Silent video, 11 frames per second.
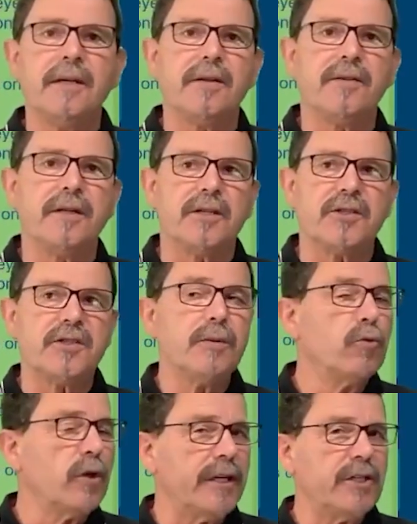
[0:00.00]
the
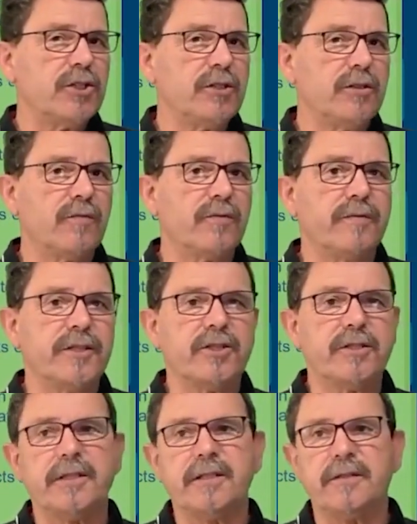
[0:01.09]
stimulation of the
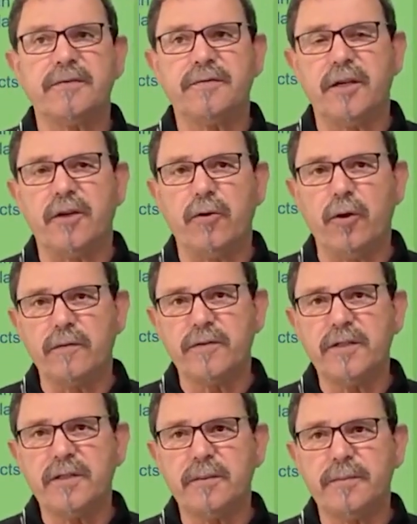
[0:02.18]
vegetative nerve
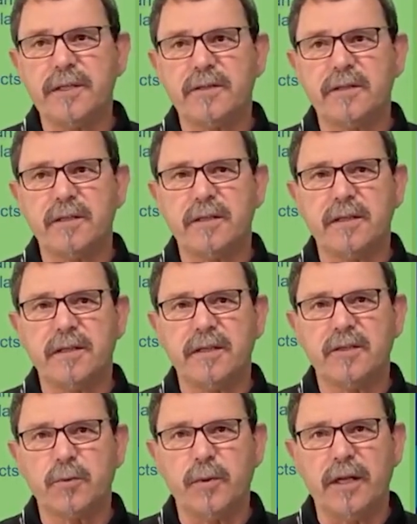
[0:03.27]
system as
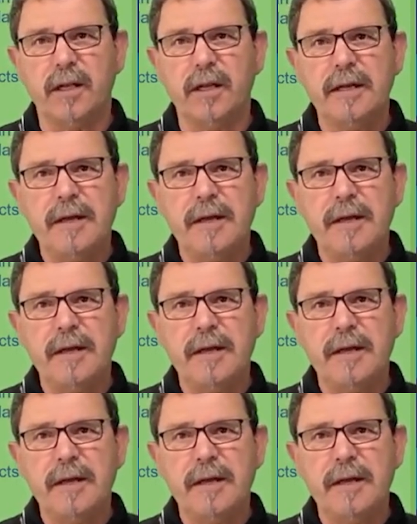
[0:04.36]
well.